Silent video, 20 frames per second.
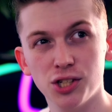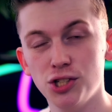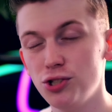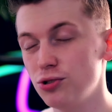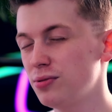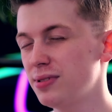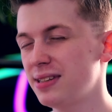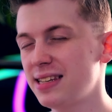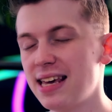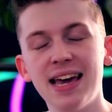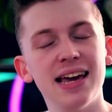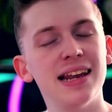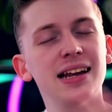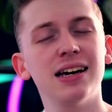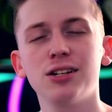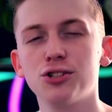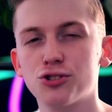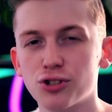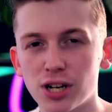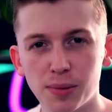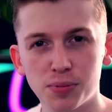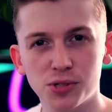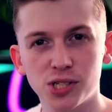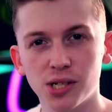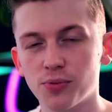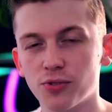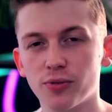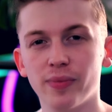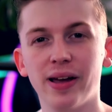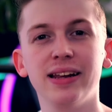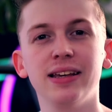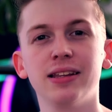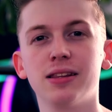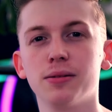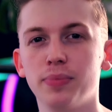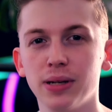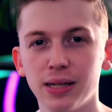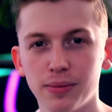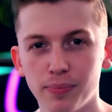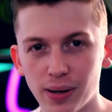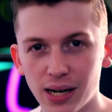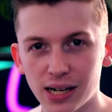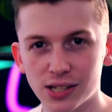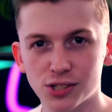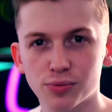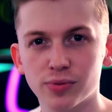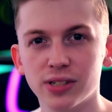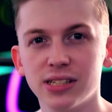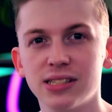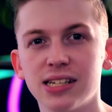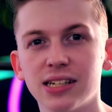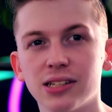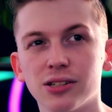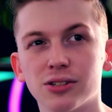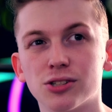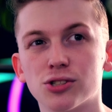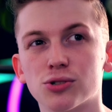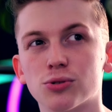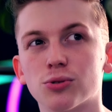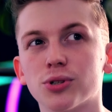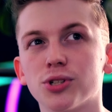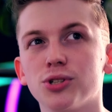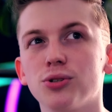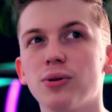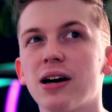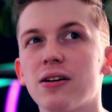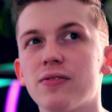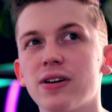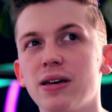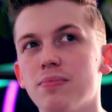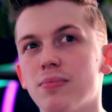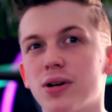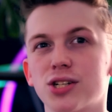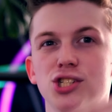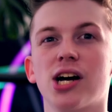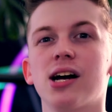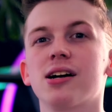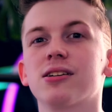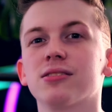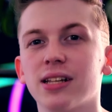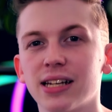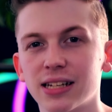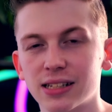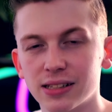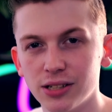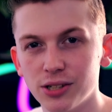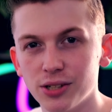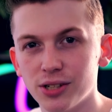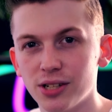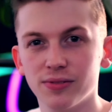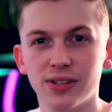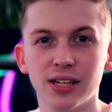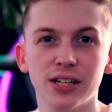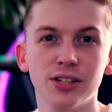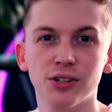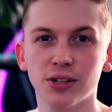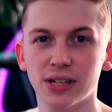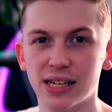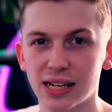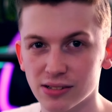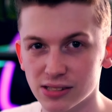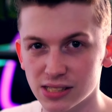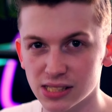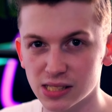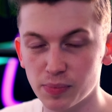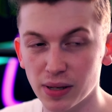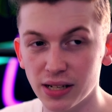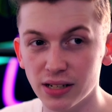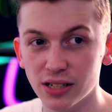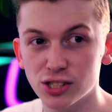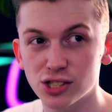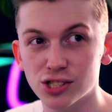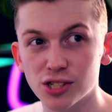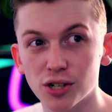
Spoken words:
you cannot drop ship from any of the big box retailers, or you have a much higher likelihood of getting your account suspended.